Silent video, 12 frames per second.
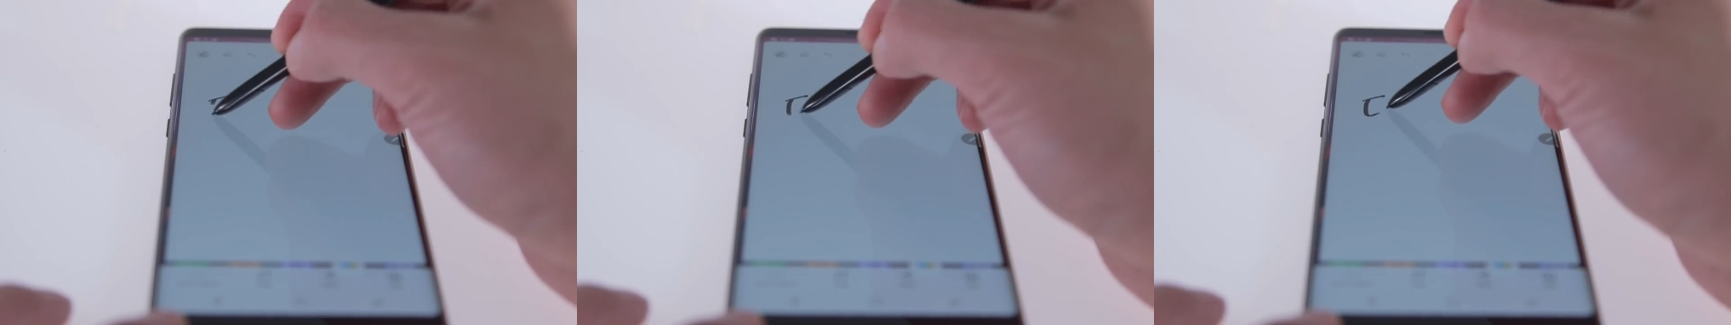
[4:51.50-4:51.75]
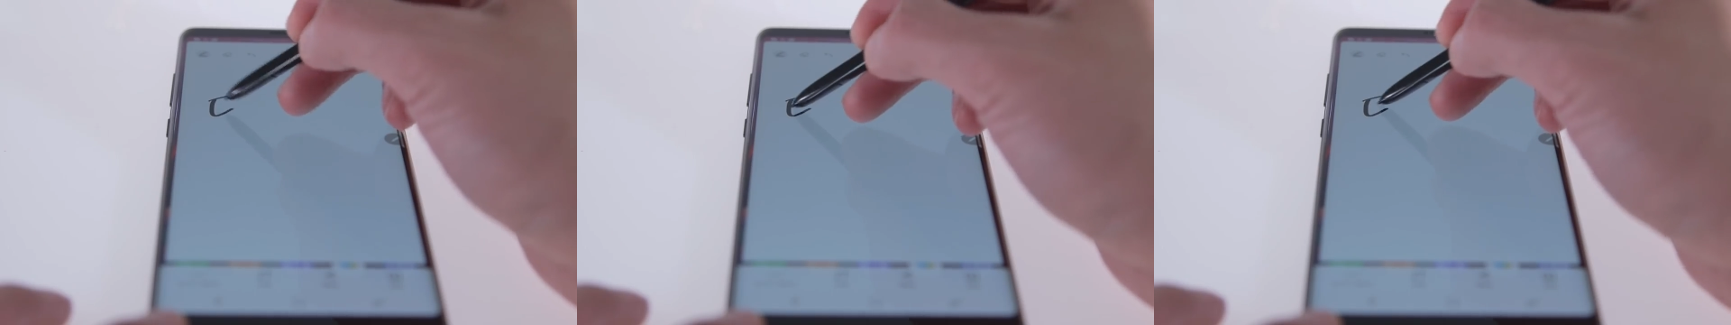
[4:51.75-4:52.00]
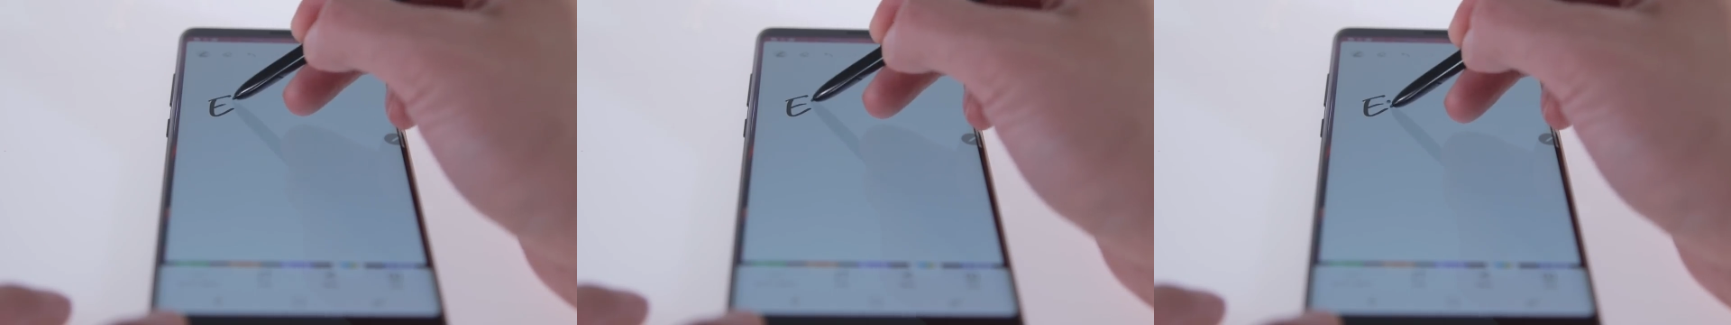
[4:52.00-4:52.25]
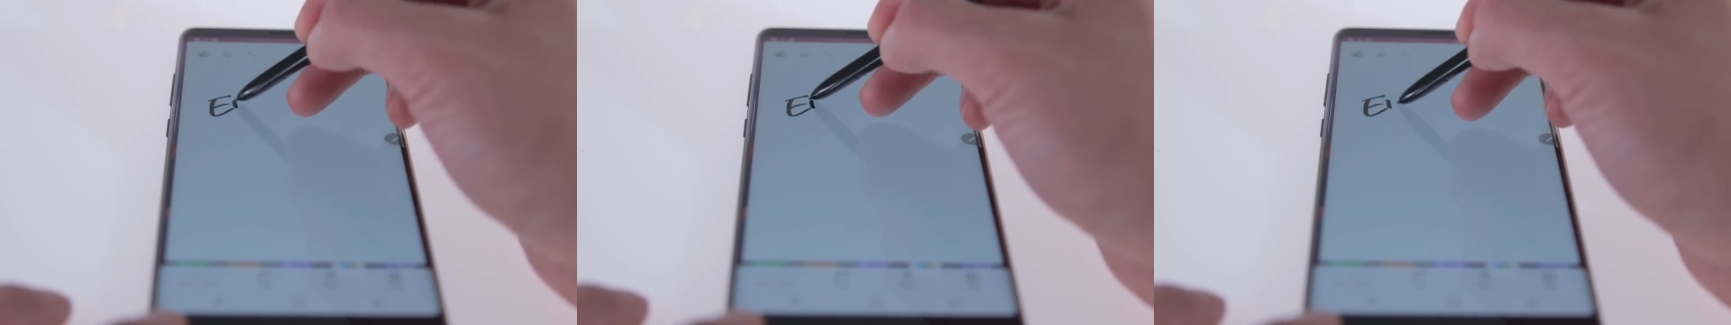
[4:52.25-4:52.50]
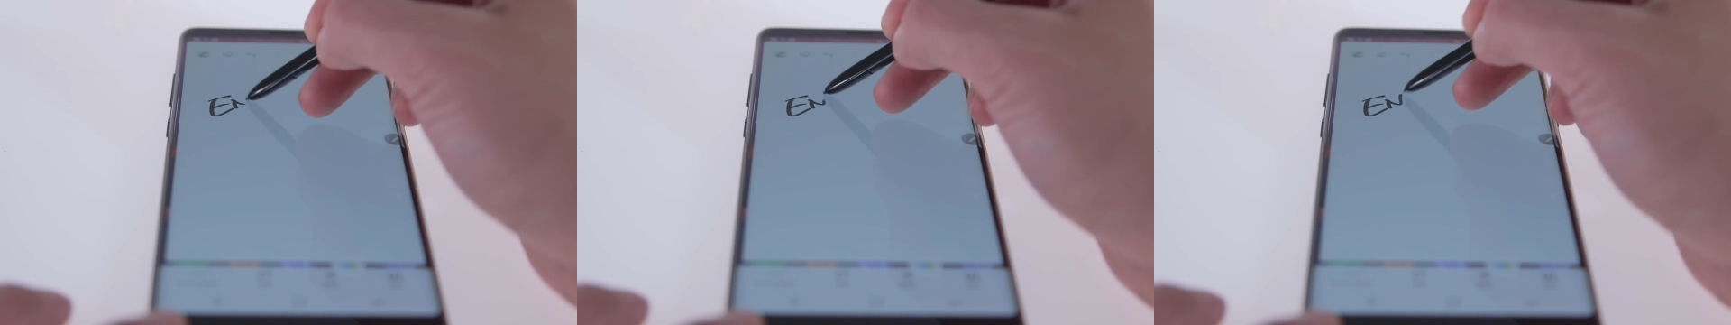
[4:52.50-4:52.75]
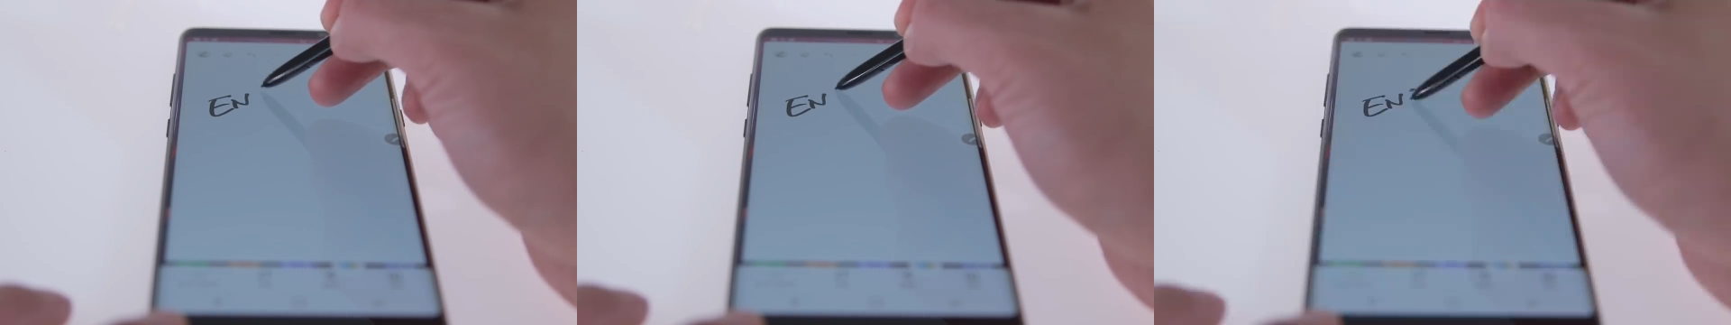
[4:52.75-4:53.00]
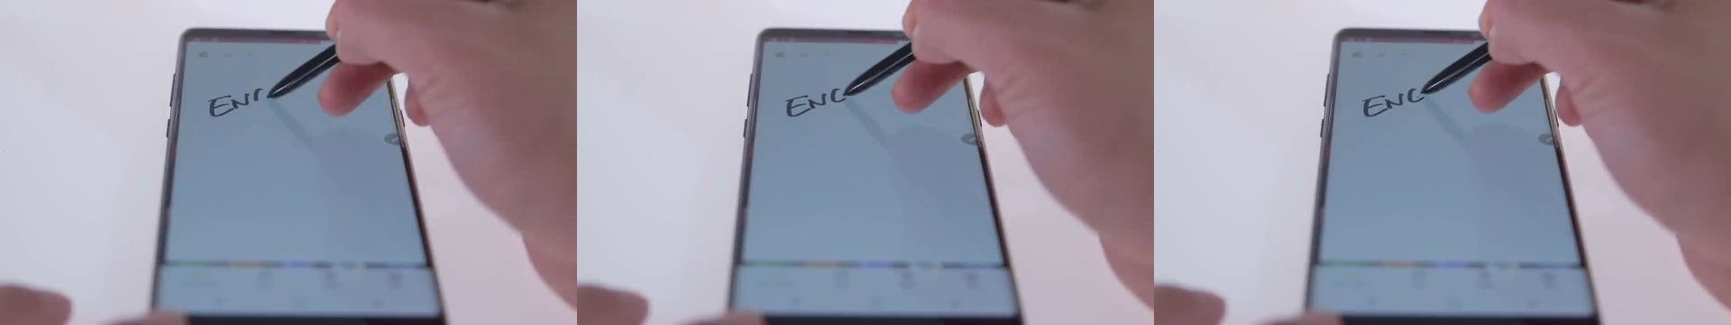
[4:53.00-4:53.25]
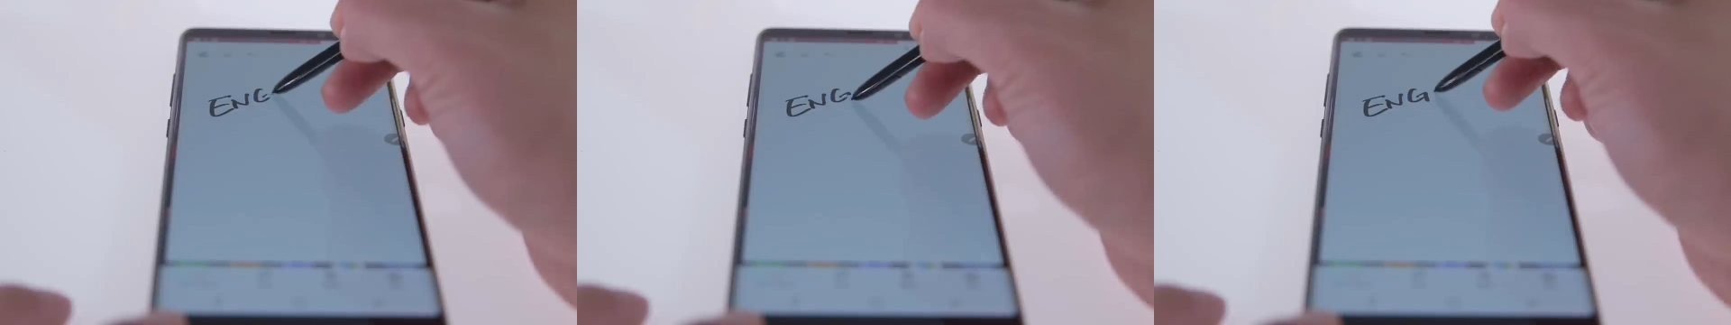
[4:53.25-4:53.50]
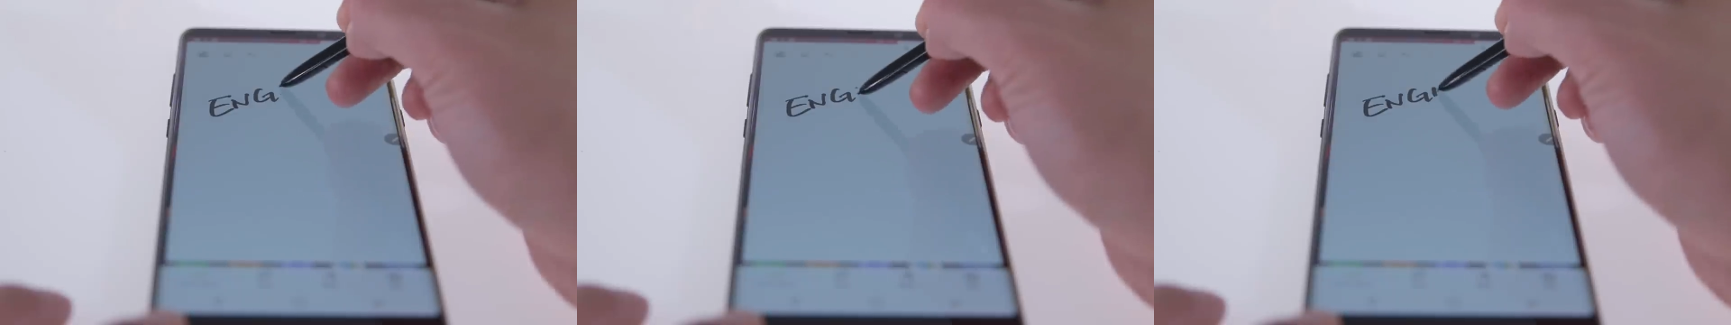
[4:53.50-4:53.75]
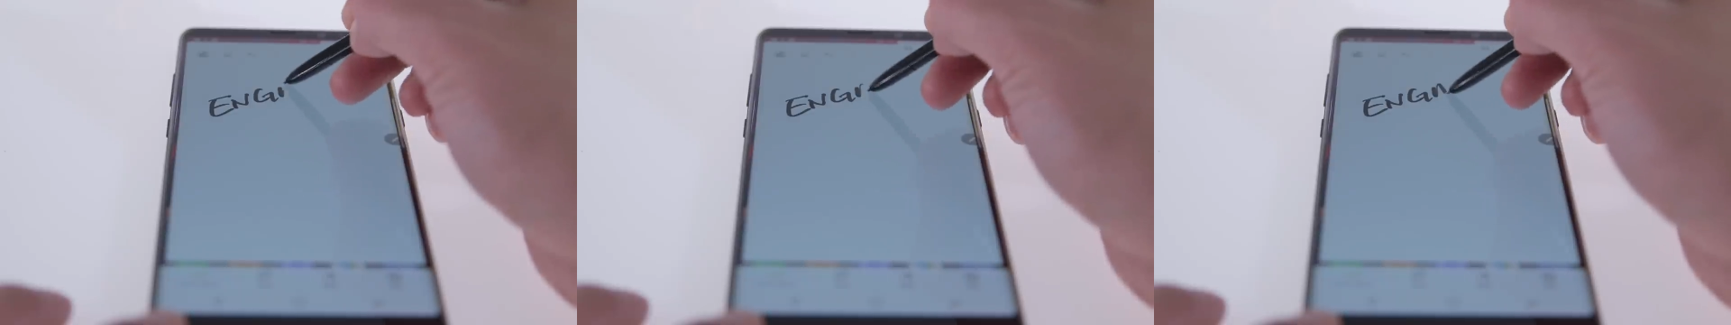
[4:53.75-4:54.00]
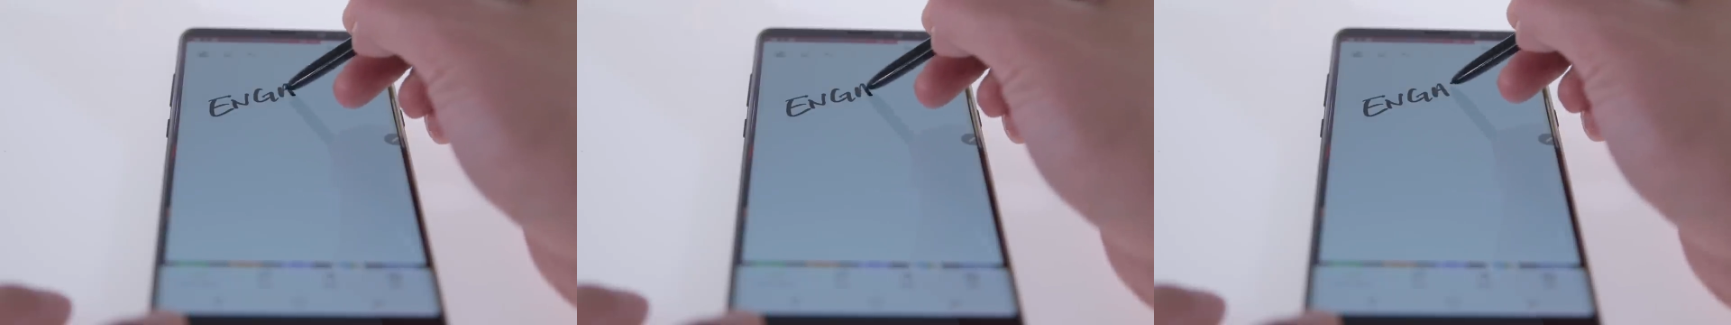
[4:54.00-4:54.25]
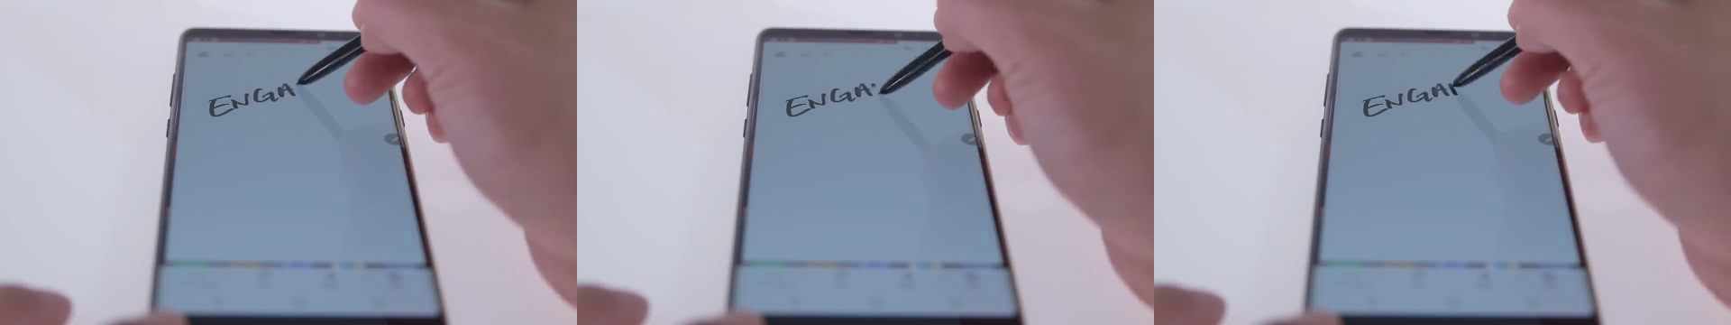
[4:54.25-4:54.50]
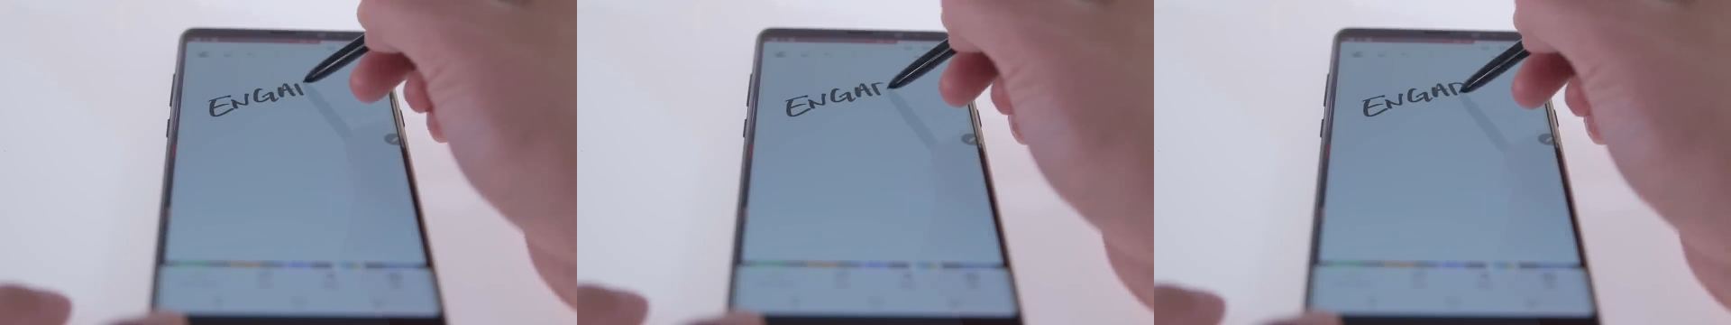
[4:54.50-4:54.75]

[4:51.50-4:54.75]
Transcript: (no speaker visible)